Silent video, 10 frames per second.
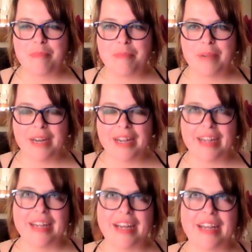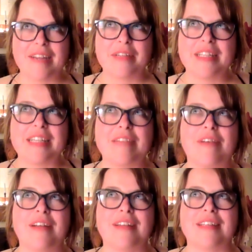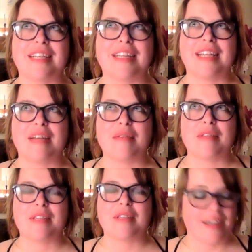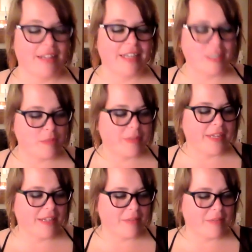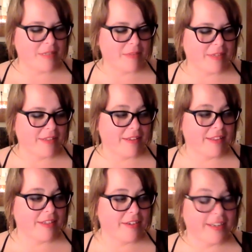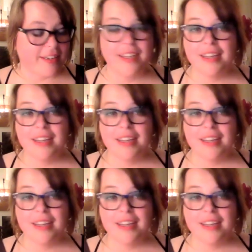But I really felt like in that the title, I need to be held by something other than a theory.